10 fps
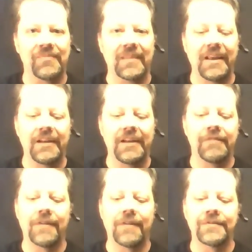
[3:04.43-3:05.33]
It
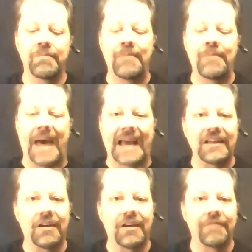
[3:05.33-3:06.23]
involves backing
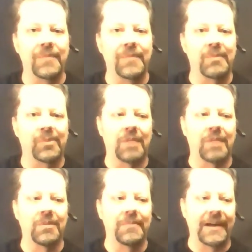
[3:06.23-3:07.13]
off from the
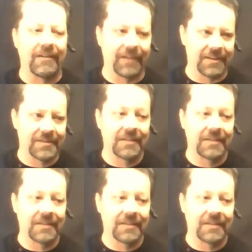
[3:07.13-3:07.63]
problem areas,